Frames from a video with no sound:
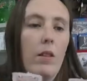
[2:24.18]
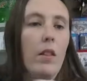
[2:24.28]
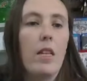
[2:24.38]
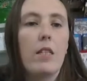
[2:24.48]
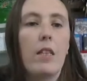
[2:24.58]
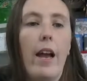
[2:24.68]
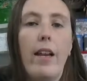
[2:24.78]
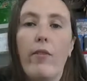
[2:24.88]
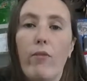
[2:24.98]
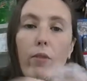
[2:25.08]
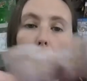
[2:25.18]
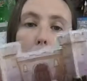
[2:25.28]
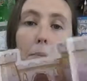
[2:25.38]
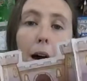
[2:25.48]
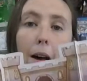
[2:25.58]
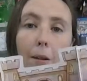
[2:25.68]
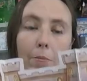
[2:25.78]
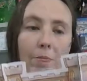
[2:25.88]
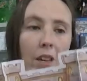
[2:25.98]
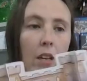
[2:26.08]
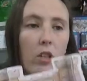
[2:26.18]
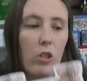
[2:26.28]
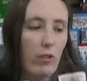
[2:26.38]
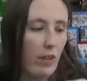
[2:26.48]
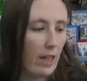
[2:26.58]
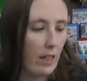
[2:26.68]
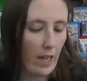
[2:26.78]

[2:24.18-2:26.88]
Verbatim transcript: these slide in from the bottom. So you've got the